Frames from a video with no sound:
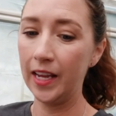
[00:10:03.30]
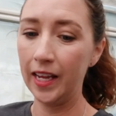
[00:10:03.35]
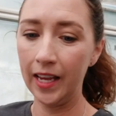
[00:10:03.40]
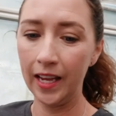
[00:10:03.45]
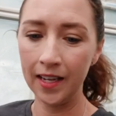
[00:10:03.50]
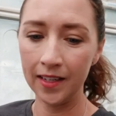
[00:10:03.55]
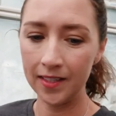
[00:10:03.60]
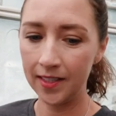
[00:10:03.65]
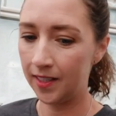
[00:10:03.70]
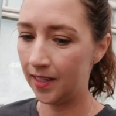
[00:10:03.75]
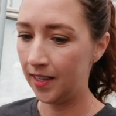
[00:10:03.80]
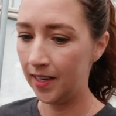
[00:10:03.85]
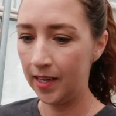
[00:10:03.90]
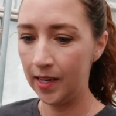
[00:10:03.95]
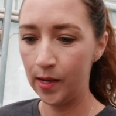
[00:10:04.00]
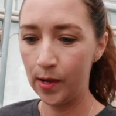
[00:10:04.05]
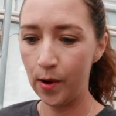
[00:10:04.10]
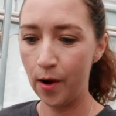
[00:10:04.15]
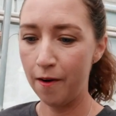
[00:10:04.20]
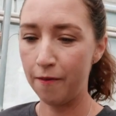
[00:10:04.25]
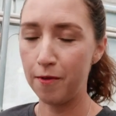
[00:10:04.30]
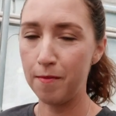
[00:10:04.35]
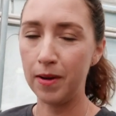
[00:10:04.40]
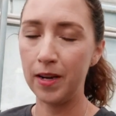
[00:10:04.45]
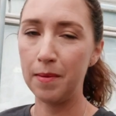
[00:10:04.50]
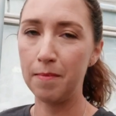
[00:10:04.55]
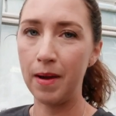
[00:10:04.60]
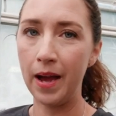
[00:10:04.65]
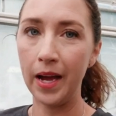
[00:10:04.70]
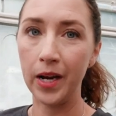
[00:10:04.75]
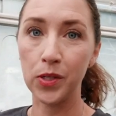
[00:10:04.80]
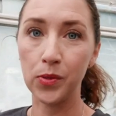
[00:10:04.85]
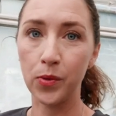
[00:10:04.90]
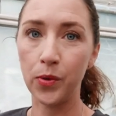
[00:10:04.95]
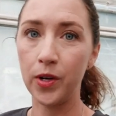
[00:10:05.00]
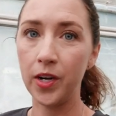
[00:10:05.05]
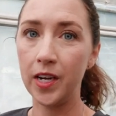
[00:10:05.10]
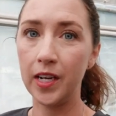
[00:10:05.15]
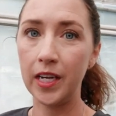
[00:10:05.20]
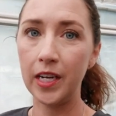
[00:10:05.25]
can get however many bags we're
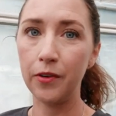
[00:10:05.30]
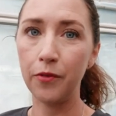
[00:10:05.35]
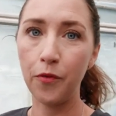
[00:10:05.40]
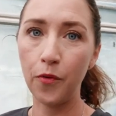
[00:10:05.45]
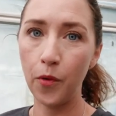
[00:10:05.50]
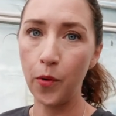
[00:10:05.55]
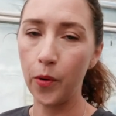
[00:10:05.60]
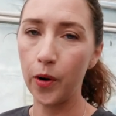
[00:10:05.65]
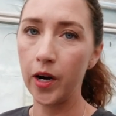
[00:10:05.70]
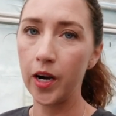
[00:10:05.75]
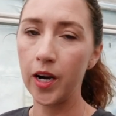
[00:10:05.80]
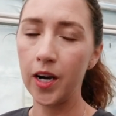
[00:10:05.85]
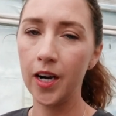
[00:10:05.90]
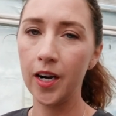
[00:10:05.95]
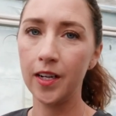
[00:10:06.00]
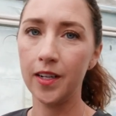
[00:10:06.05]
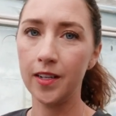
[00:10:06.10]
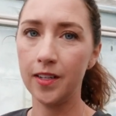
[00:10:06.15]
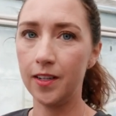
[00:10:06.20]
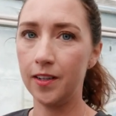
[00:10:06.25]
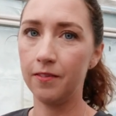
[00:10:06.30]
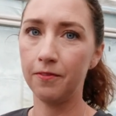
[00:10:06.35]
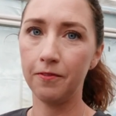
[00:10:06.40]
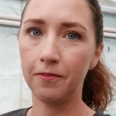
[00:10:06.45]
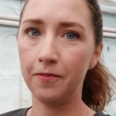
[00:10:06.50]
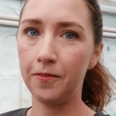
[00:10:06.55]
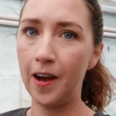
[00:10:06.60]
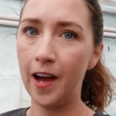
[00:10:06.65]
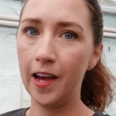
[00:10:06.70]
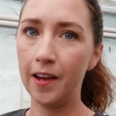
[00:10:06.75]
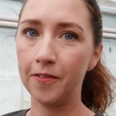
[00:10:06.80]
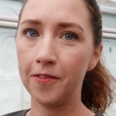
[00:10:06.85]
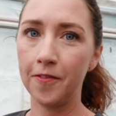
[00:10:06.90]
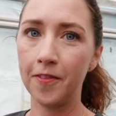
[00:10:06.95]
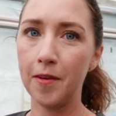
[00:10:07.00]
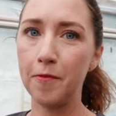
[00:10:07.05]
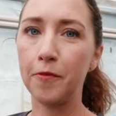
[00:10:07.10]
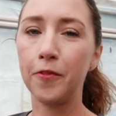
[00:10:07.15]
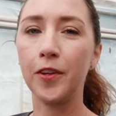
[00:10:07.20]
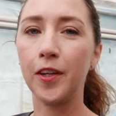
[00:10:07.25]
going to need for five
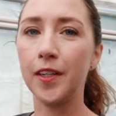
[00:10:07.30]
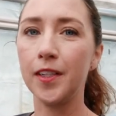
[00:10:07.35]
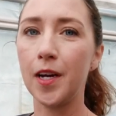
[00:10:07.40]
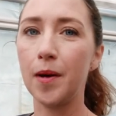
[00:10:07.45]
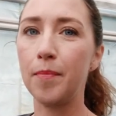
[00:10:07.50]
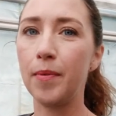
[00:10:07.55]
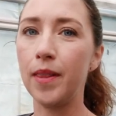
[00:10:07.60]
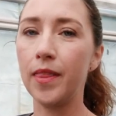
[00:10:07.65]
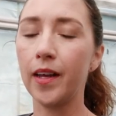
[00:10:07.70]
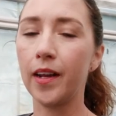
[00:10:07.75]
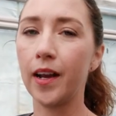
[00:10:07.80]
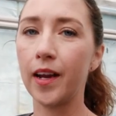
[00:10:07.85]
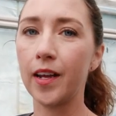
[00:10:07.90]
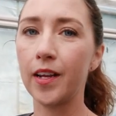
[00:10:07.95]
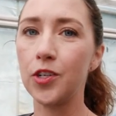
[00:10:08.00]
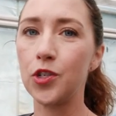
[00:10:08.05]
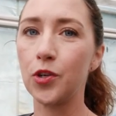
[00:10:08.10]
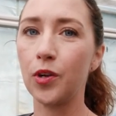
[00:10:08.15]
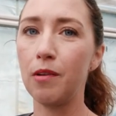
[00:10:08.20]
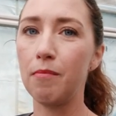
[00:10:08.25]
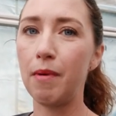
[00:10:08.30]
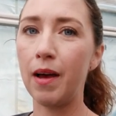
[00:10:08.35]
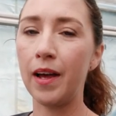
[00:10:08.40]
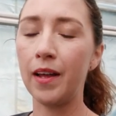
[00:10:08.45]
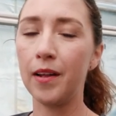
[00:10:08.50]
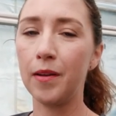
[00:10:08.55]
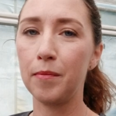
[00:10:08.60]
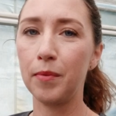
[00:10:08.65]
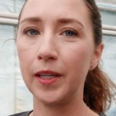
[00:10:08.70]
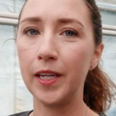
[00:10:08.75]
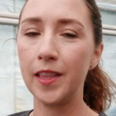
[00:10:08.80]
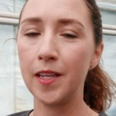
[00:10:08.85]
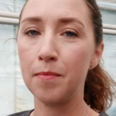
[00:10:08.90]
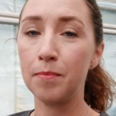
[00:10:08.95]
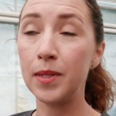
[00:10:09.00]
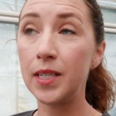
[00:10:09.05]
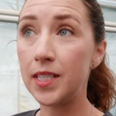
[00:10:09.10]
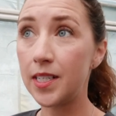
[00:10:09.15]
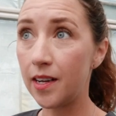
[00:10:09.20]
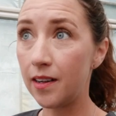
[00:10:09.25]
of them filled up, and then I can join Matt and plane
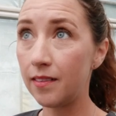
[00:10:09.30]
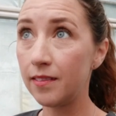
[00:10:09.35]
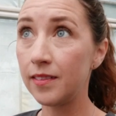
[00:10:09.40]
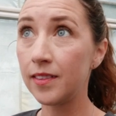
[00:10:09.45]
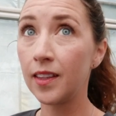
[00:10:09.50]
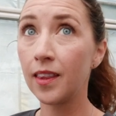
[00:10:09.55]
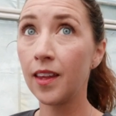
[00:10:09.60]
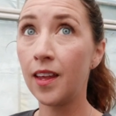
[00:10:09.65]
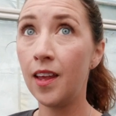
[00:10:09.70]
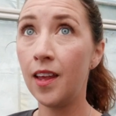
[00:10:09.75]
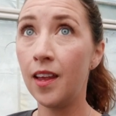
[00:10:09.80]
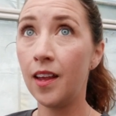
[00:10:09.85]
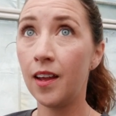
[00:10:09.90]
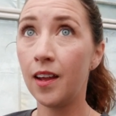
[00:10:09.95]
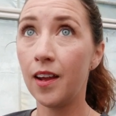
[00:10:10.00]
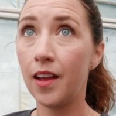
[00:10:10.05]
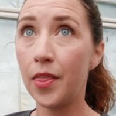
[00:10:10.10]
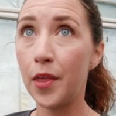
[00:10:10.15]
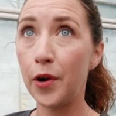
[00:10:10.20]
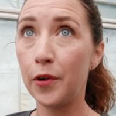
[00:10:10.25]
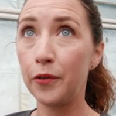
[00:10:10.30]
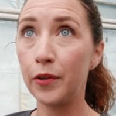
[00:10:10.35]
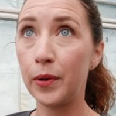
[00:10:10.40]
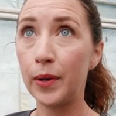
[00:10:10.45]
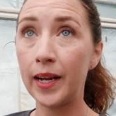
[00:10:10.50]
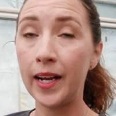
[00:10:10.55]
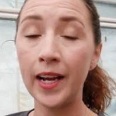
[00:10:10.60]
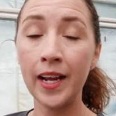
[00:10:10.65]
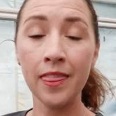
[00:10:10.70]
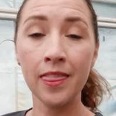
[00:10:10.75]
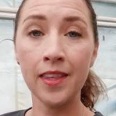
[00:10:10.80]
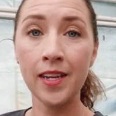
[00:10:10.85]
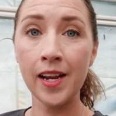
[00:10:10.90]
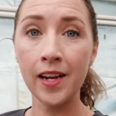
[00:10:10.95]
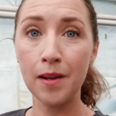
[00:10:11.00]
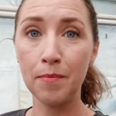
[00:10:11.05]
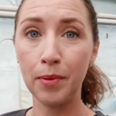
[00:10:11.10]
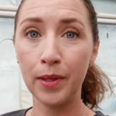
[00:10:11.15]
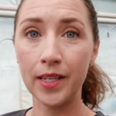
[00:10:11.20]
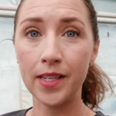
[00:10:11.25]
that bead down. And then hopefully, we can get the
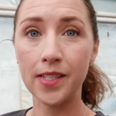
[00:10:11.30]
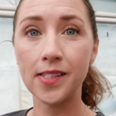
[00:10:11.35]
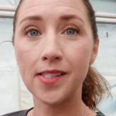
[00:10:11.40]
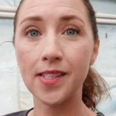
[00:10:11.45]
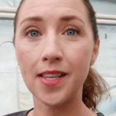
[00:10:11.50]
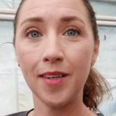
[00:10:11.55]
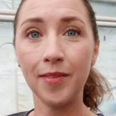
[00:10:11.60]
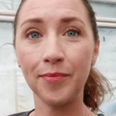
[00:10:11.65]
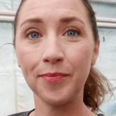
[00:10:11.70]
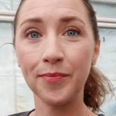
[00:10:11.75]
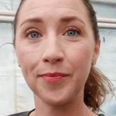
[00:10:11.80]
deck in place.